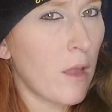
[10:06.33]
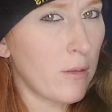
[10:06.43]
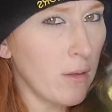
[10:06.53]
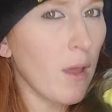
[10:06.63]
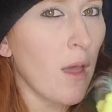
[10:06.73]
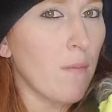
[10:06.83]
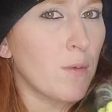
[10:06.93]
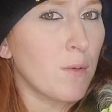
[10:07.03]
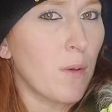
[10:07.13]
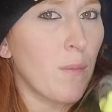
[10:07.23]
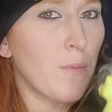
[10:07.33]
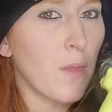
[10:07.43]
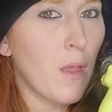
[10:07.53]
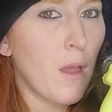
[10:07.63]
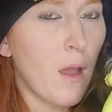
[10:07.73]
I think I have this one.
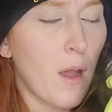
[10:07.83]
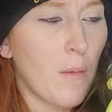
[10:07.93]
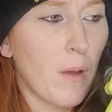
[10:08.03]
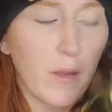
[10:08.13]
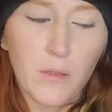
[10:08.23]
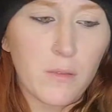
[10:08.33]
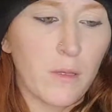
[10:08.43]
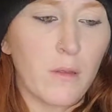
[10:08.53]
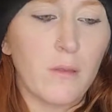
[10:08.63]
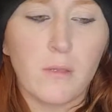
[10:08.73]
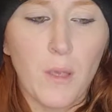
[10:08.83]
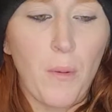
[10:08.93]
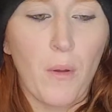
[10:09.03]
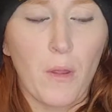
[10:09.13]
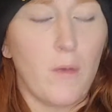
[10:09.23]
I just did the sea
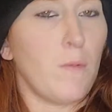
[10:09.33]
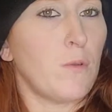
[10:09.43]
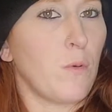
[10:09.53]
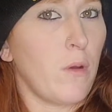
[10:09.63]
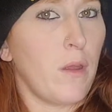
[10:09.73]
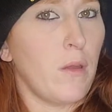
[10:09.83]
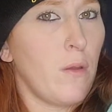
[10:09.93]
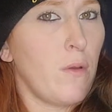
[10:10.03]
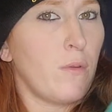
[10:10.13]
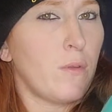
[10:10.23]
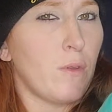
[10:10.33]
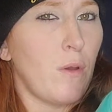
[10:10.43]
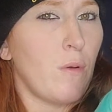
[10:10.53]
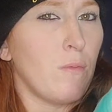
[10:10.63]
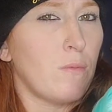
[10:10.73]
pony inventory.
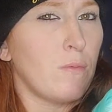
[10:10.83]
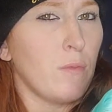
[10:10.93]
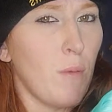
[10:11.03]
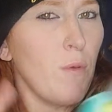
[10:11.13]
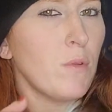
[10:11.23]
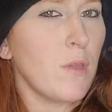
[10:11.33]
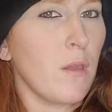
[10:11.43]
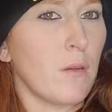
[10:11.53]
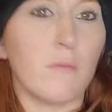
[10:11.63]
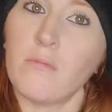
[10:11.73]
So give me 1 second.